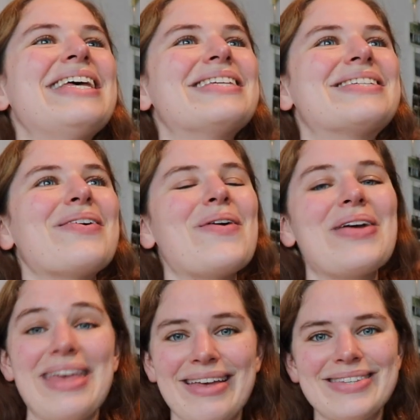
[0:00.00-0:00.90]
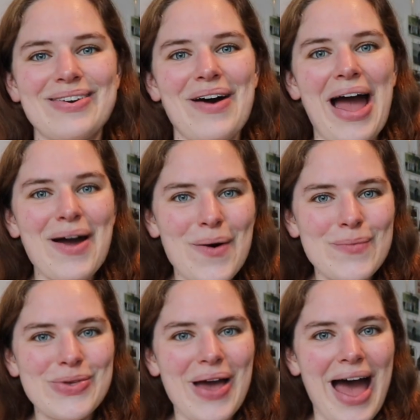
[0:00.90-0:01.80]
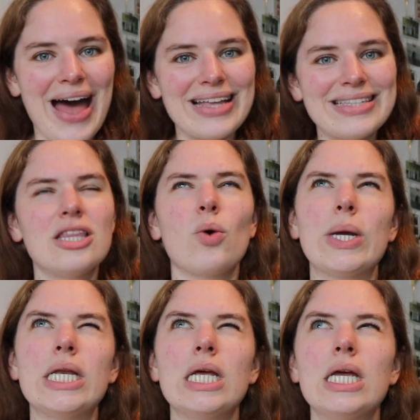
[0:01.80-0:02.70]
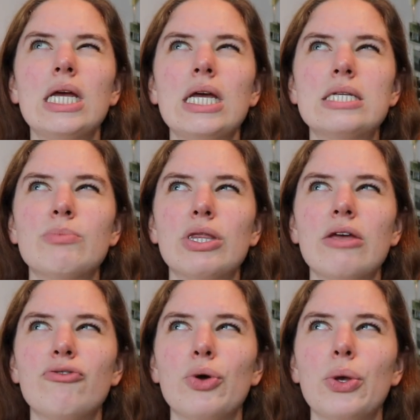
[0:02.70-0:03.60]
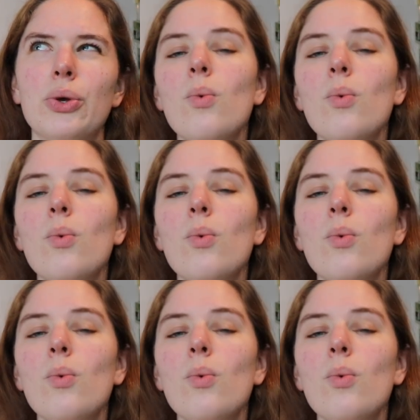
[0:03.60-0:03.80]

So yeah, so I hope you had, no wait, it's Monday for you.